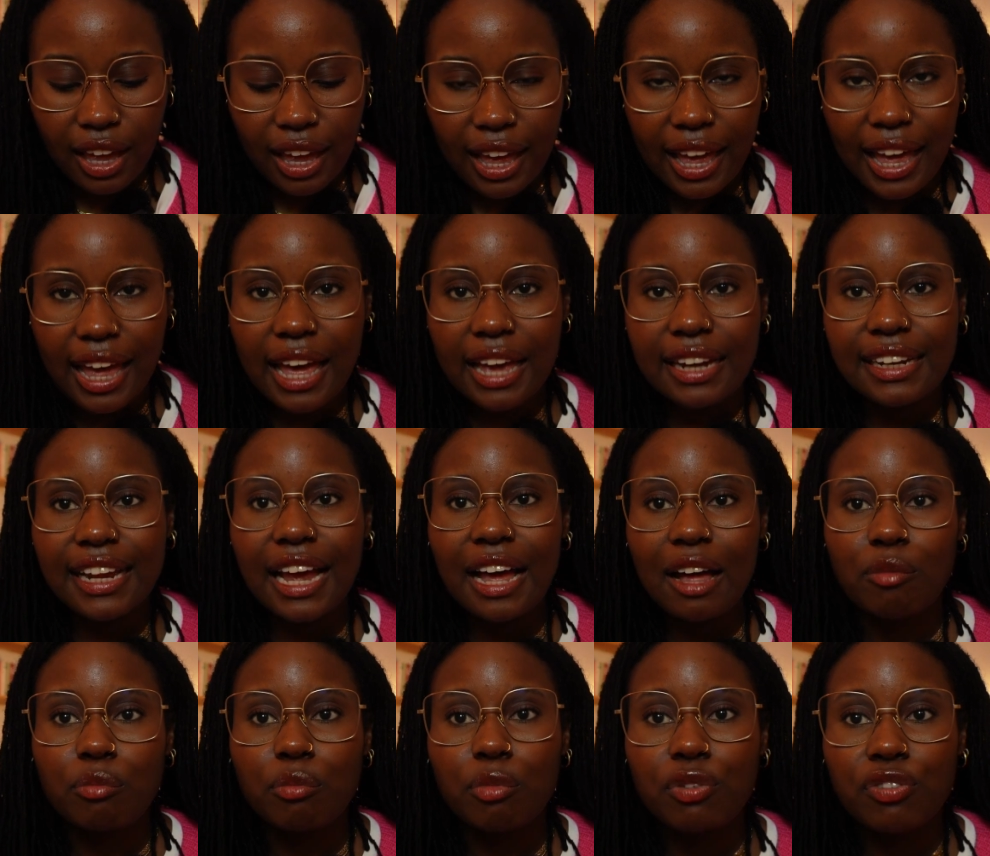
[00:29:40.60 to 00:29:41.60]
And
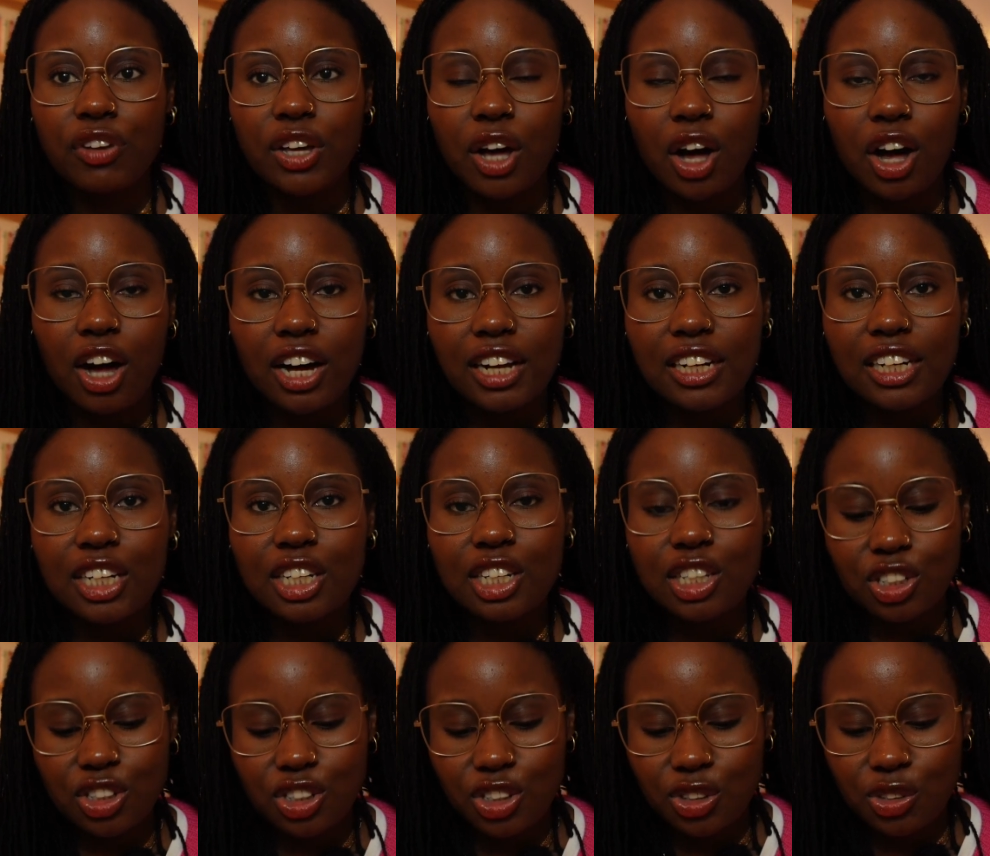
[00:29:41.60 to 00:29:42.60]
yeah, moving on
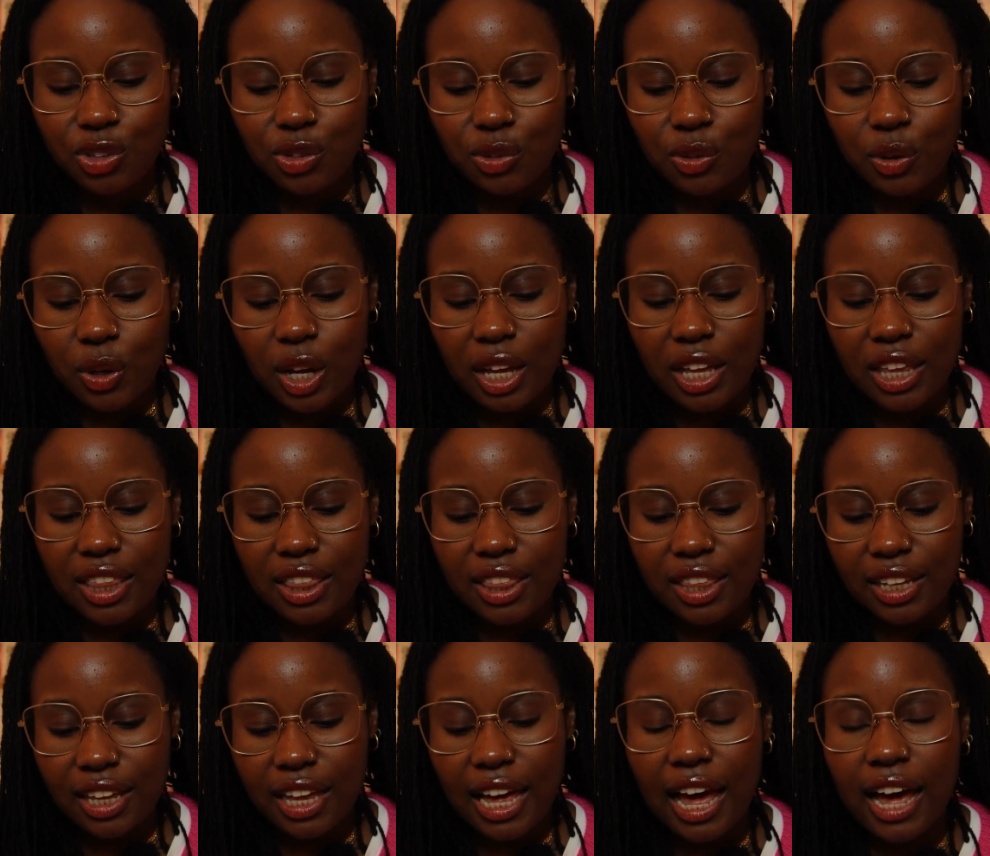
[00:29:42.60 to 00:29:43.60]
to
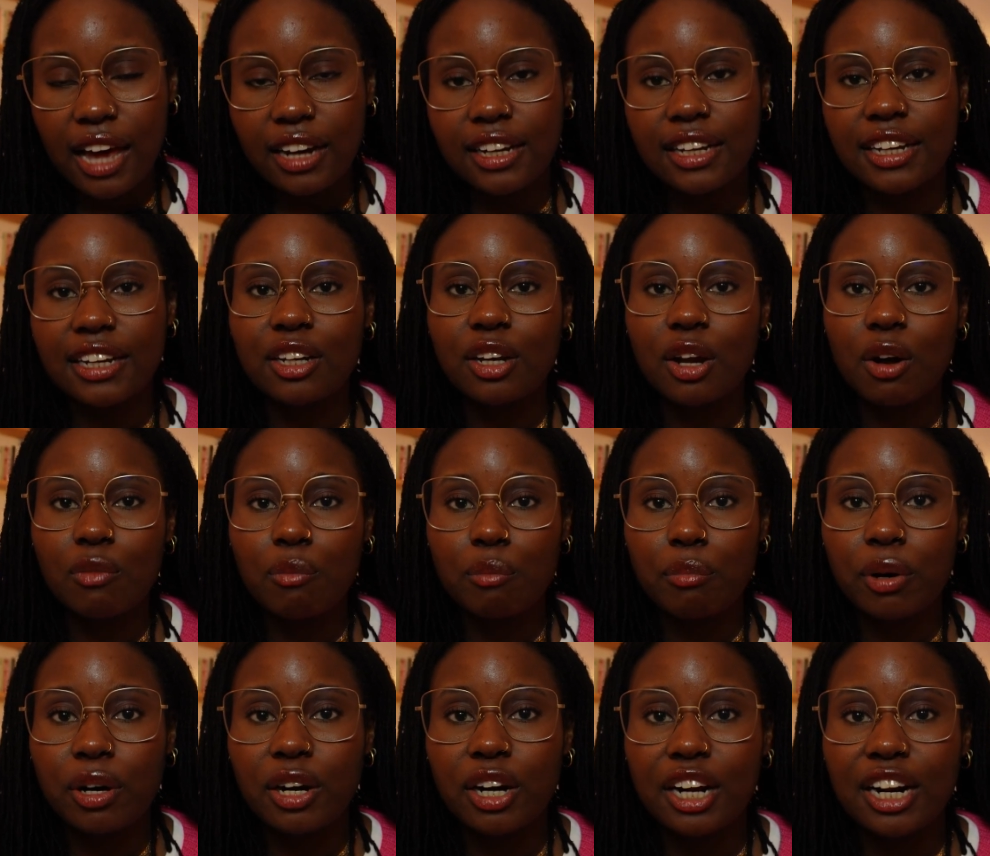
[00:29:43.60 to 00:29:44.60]
the cardigan
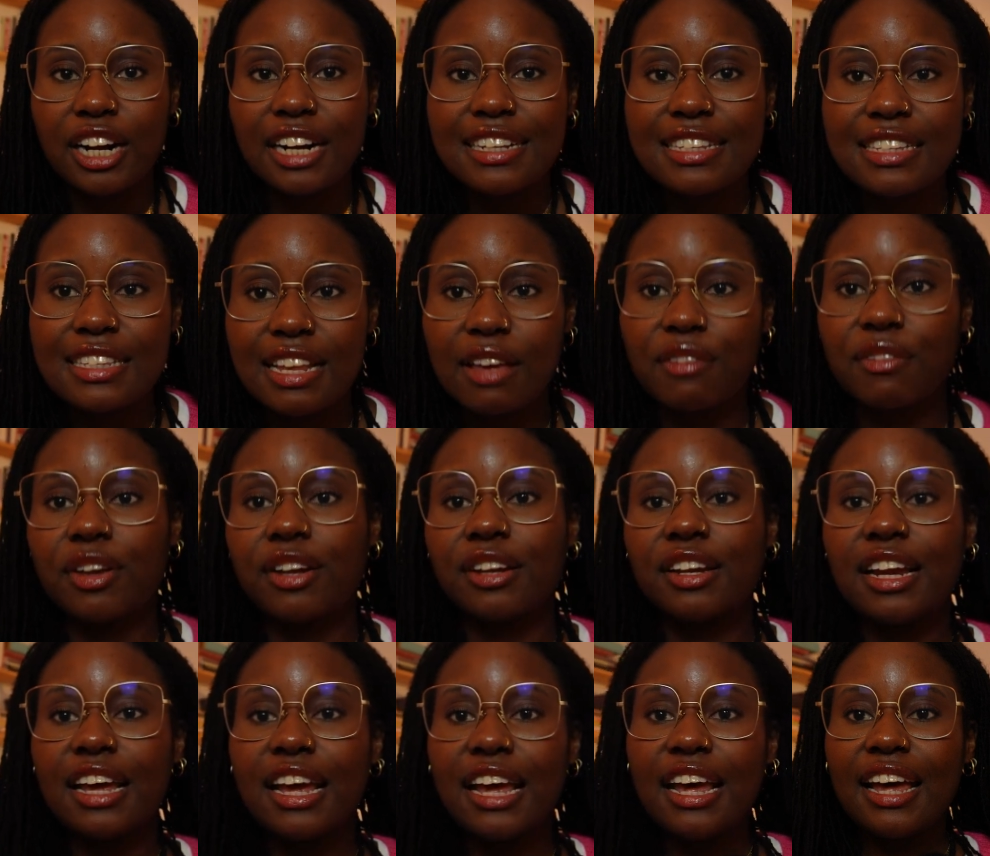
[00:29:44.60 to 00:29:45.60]
number 7.